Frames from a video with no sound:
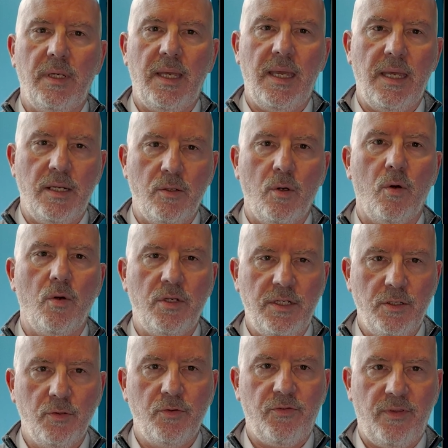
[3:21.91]
and
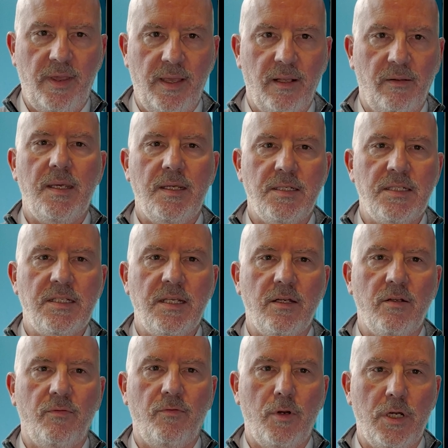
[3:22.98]
ordinal scale instead
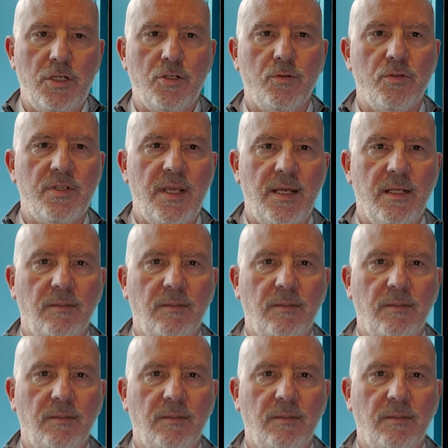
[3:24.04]
of ratio scale.